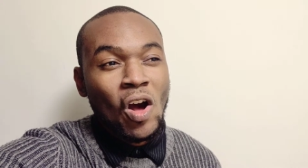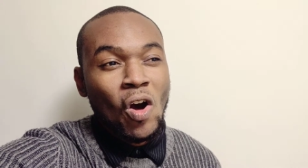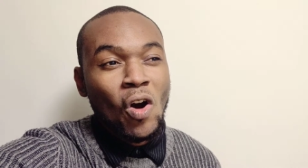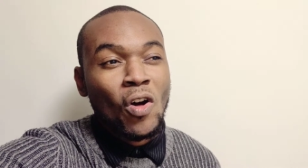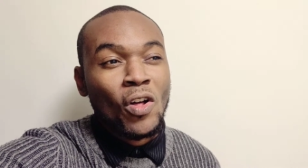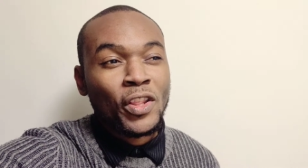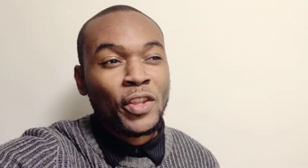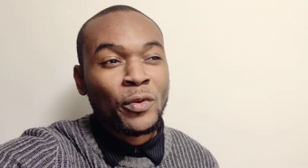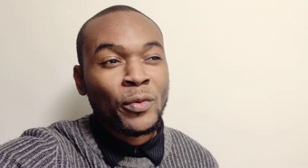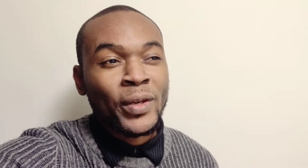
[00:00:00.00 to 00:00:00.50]

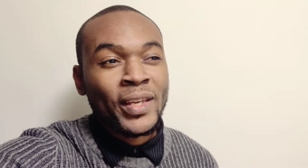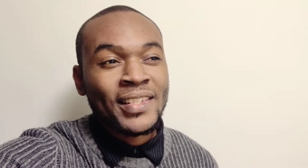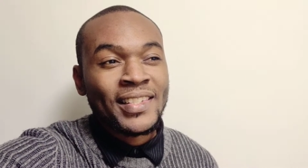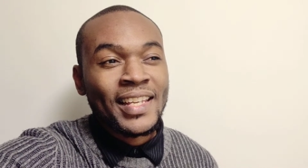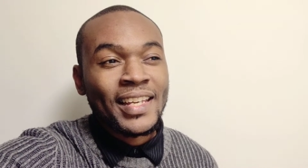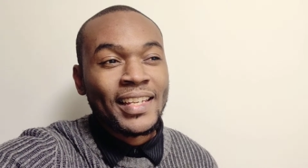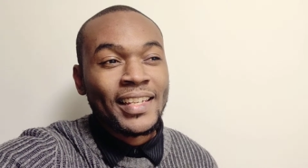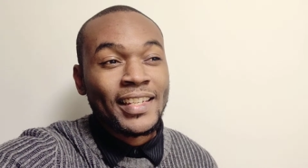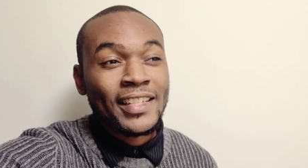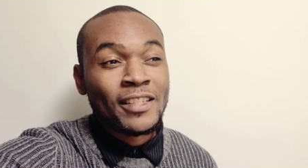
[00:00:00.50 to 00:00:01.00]
all the
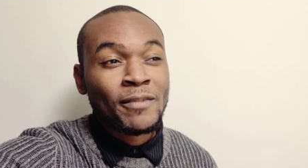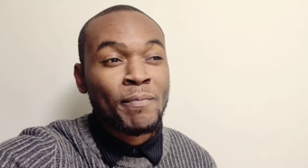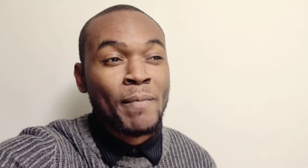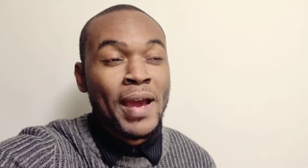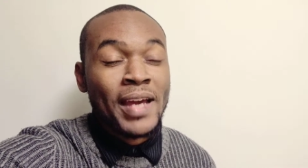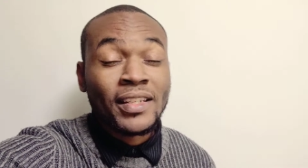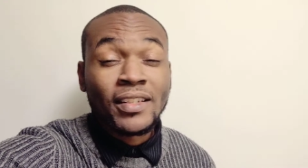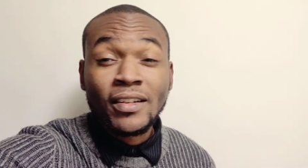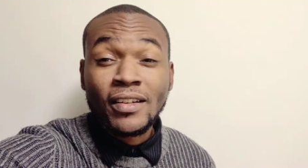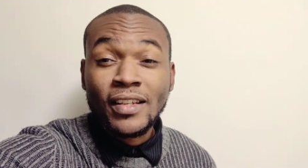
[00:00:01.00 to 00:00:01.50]
ways that he's
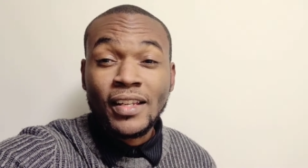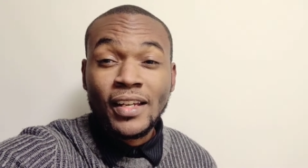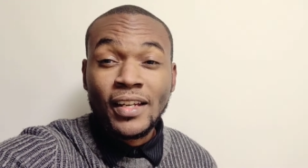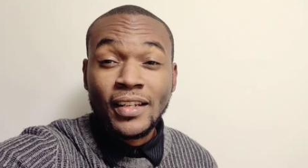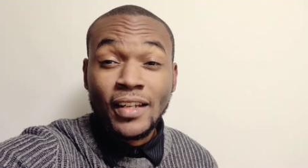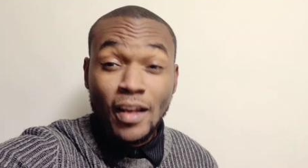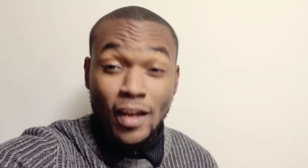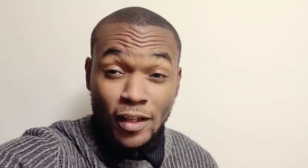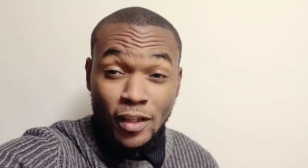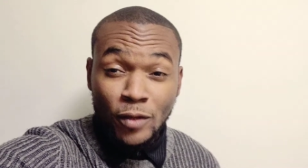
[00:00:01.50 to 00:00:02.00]
better
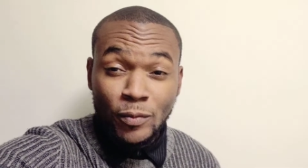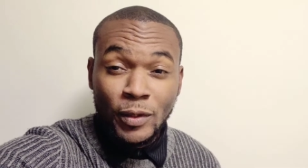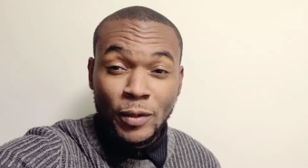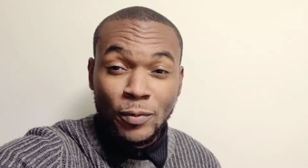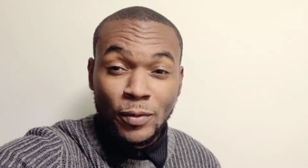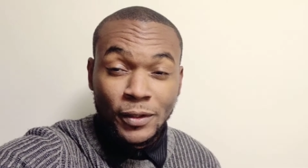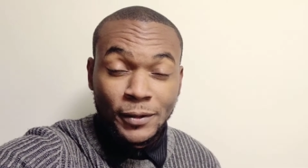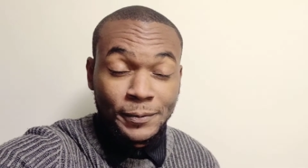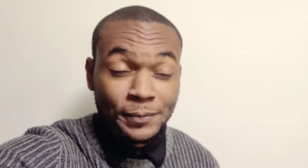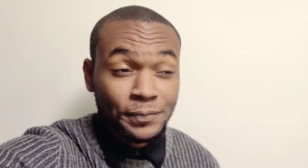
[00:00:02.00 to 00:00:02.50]
than other
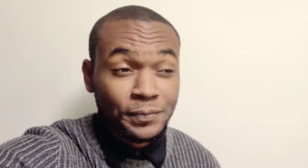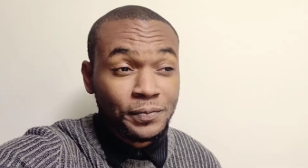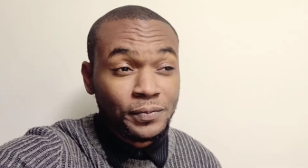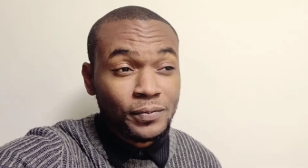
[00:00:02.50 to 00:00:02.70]
people.